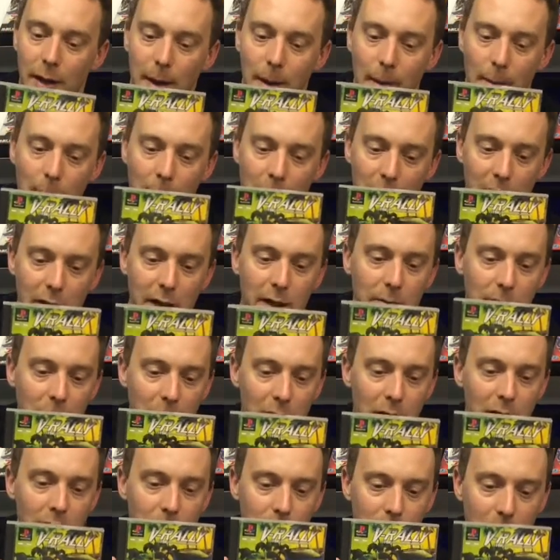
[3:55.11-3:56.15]

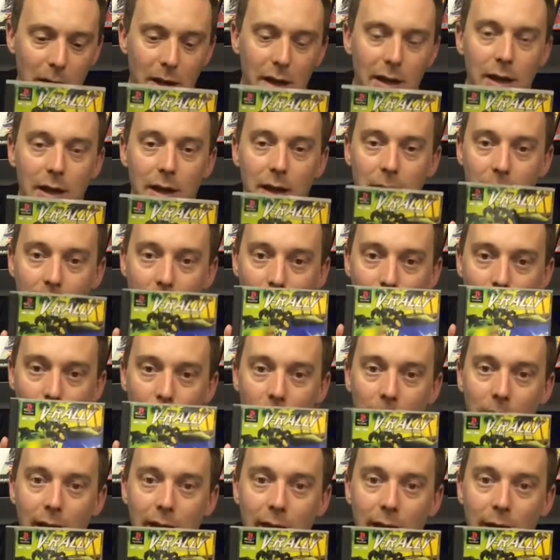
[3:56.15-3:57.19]

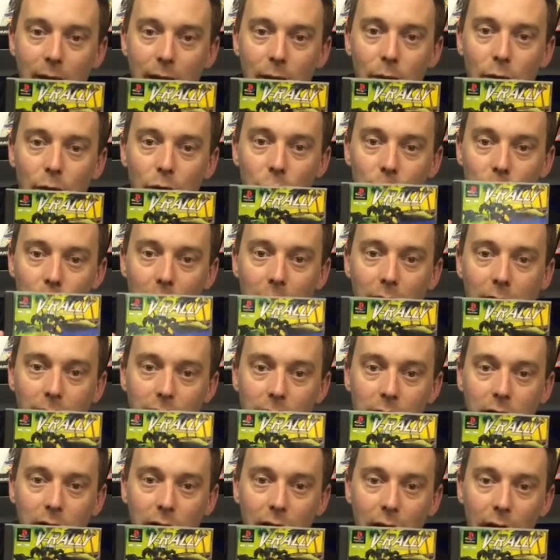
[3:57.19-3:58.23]
Many hours playing
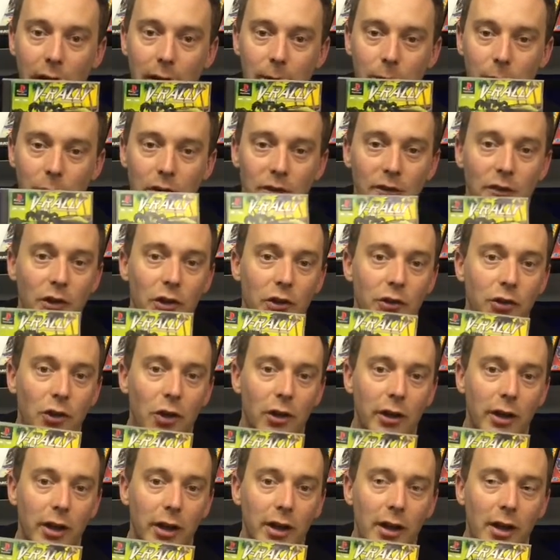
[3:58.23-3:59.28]
this game. When I first got
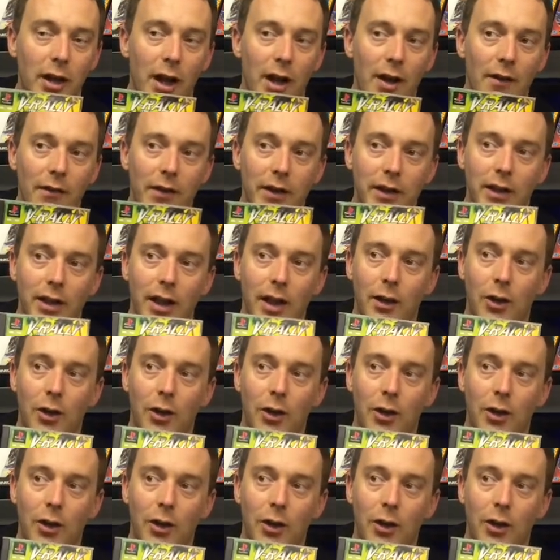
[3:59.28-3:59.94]
it, I think I